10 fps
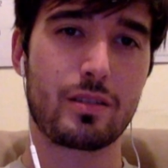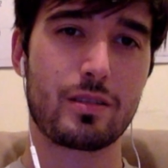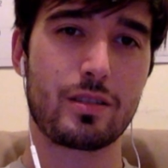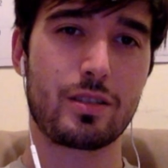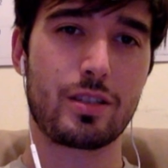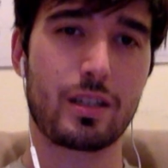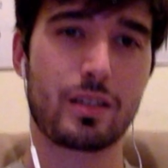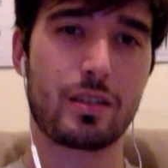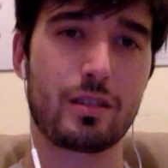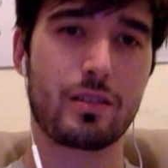to check
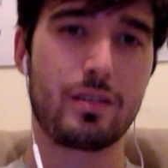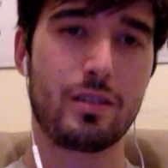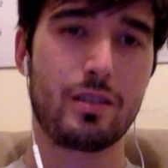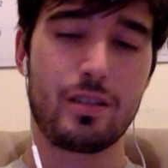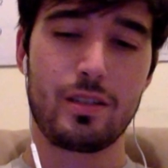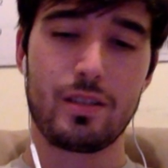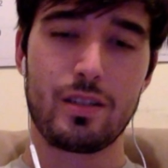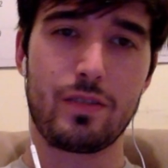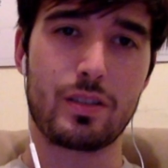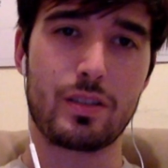
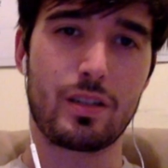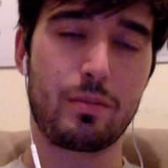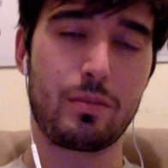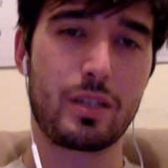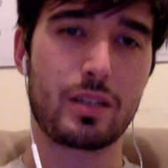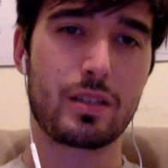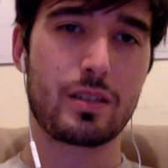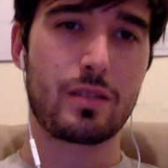if it's an object.